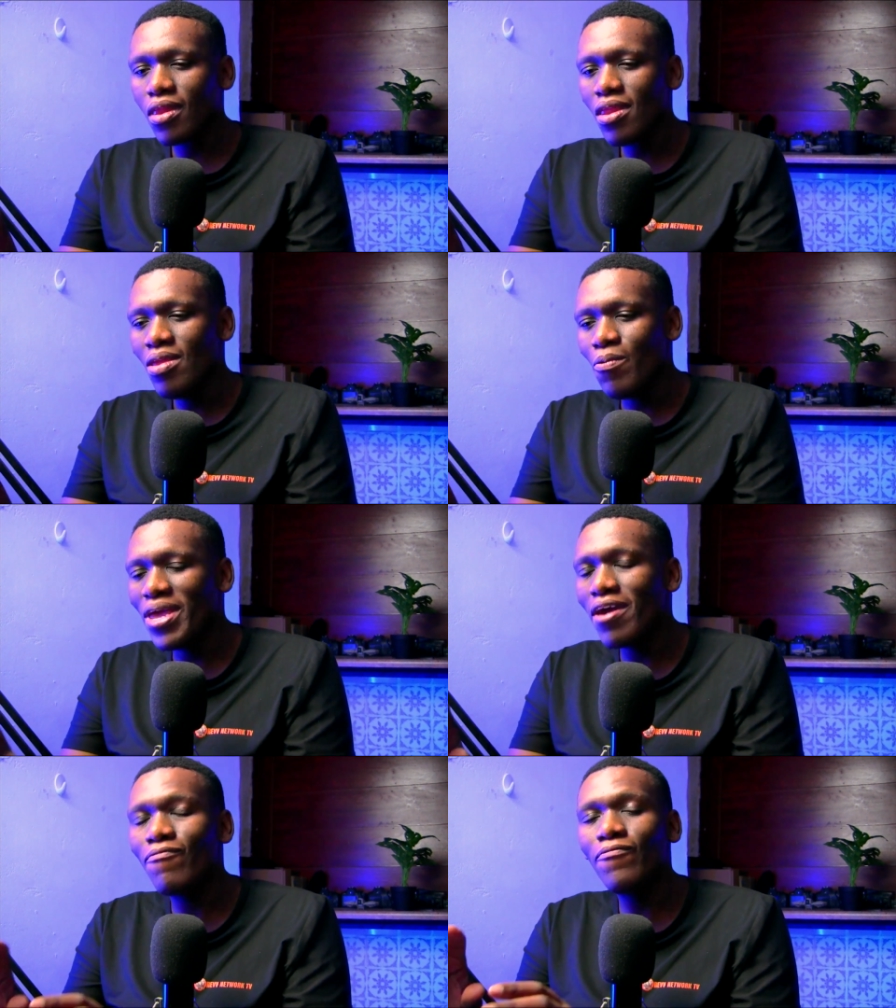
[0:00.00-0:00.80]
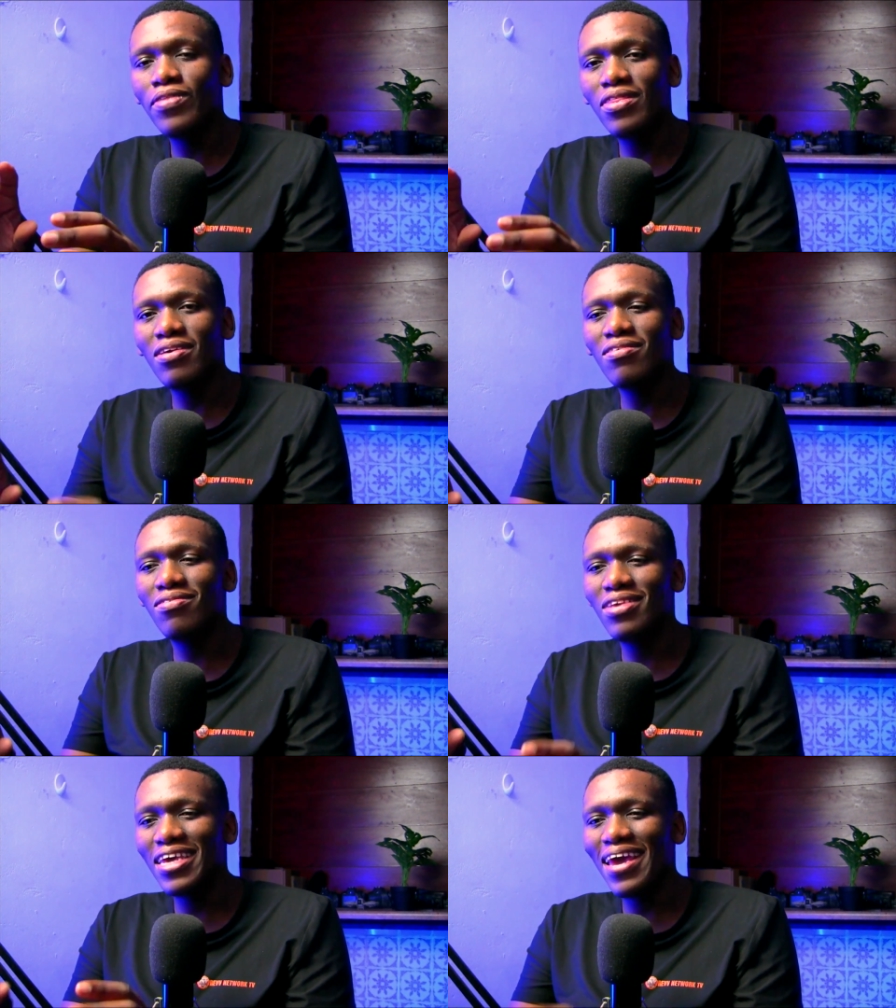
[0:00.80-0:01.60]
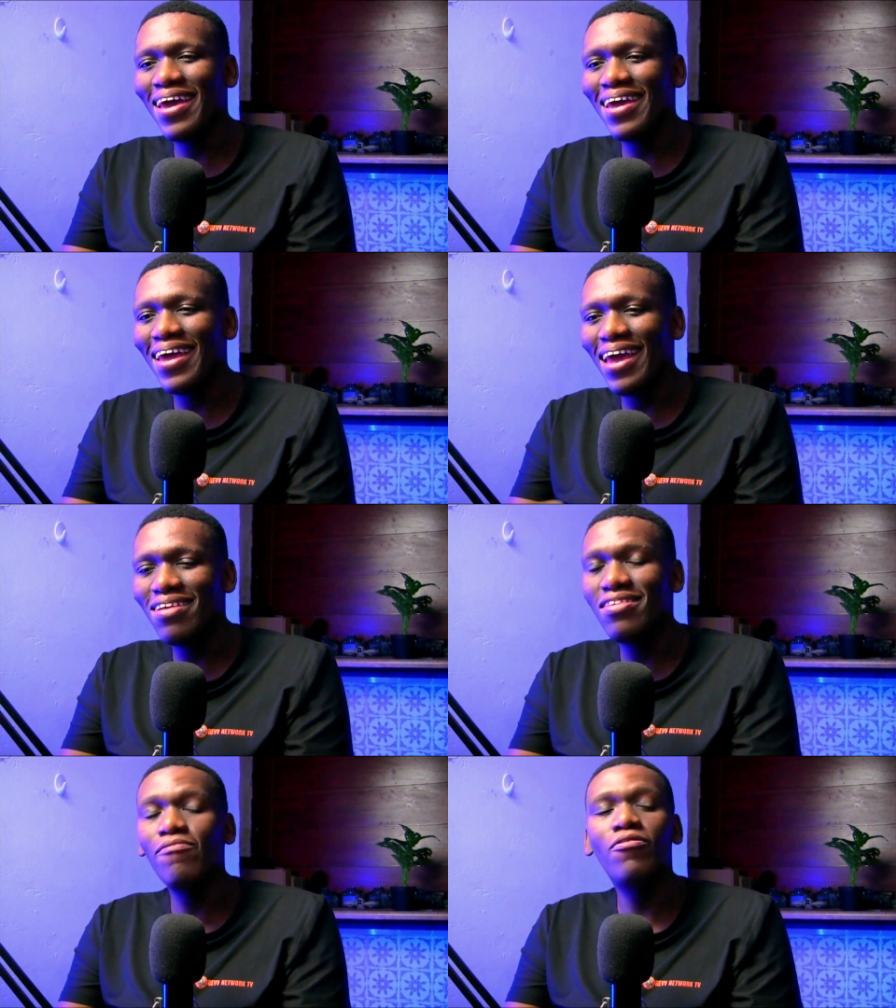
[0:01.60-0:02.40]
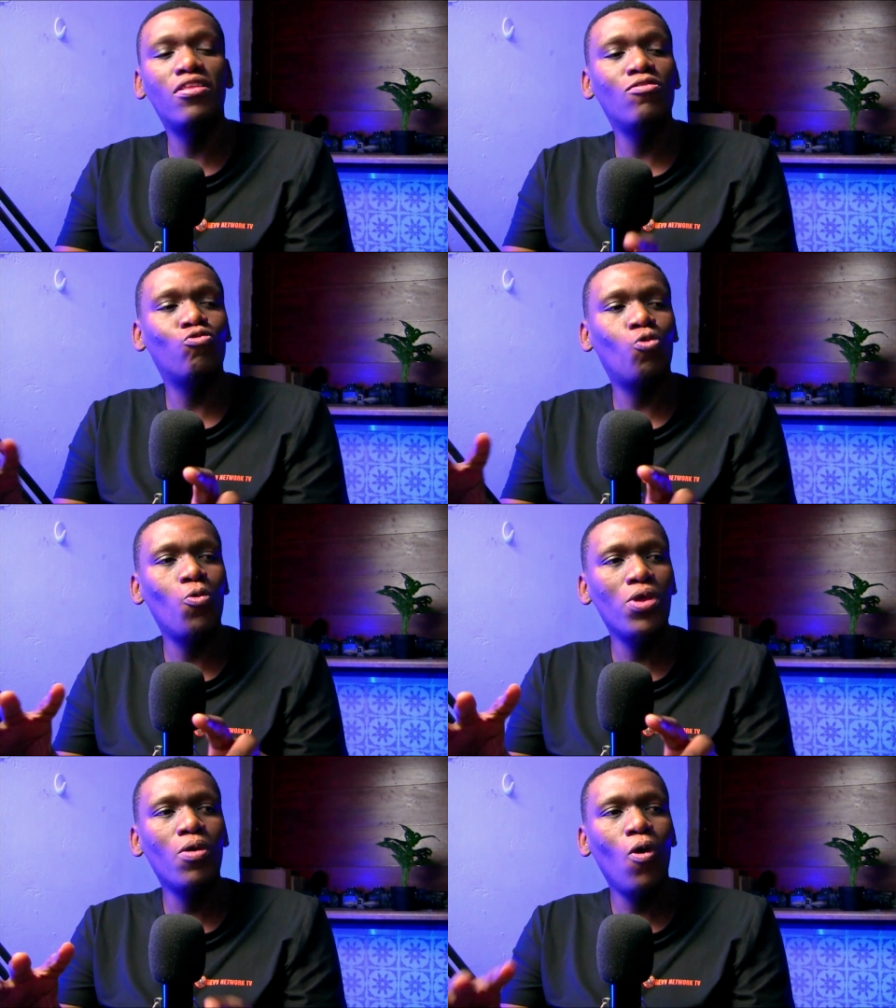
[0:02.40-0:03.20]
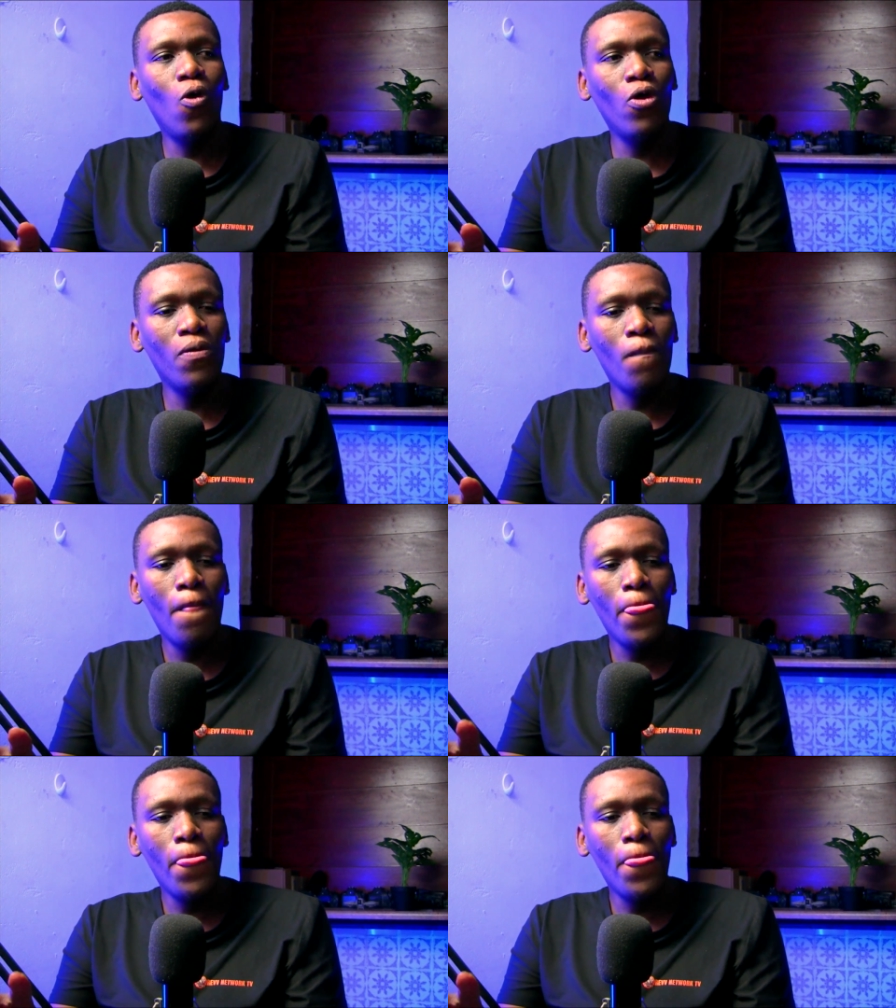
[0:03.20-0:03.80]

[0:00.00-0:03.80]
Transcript: we have this gang activities going on,